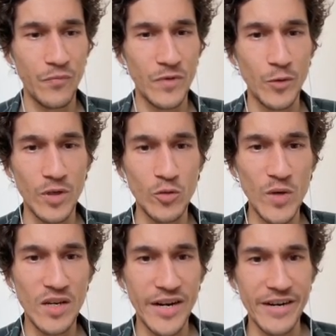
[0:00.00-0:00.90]
So I need to be
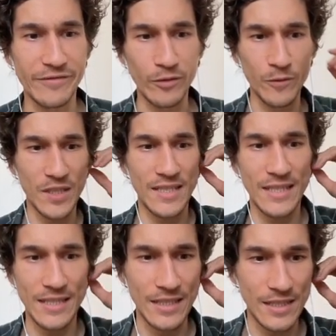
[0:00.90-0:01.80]
careful with
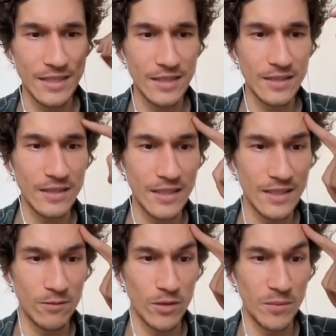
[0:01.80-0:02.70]
cities,
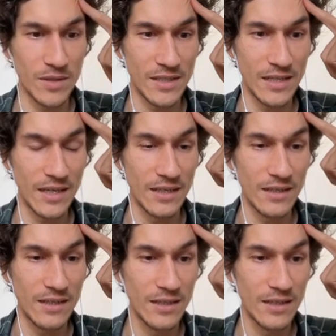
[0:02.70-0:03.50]
that's what I'm saying.